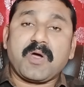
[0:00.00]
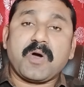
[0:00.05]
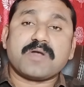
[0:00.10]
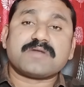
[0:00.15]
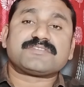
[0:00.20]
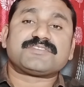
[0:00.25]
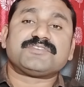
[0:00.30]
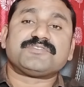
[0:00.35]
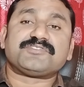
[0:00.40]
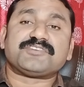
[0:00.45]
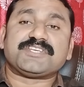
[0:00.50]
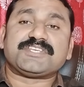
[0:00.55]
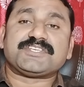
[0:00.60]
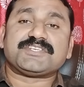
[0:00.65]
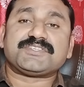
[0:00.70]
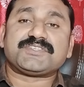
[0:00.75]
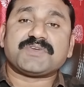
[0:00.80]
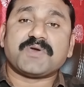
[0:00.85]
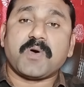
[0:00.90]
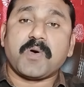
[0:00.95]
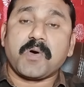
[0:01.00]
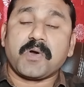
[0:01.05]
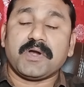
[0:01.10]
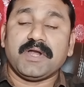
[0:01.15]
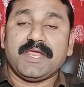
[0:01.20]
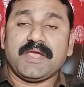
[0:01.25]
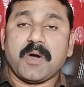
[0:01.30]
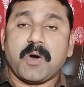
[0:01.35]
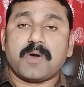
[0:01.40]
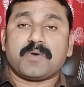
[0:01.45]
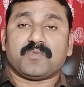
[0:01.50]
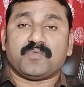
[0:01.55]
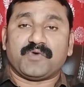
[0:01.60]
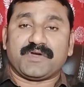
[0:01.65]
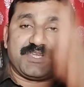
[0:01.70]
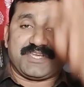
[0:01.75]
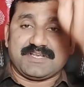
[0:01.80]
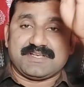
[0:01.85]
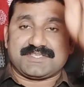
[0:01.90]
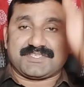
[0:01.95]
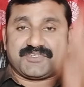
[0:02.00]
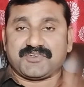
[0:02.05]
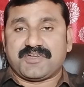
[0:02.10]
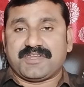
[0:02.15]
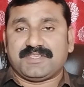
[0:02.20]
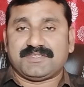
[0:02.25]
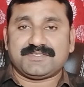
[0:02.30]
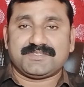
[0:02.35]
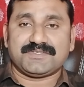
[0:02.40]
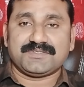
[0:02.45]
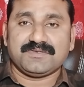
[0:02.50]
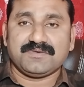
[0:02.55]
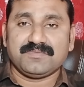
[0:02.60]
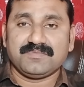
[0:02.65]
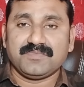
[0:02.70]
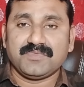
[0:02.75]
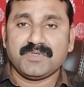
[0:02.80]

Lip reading: concentrated only on vertical studies.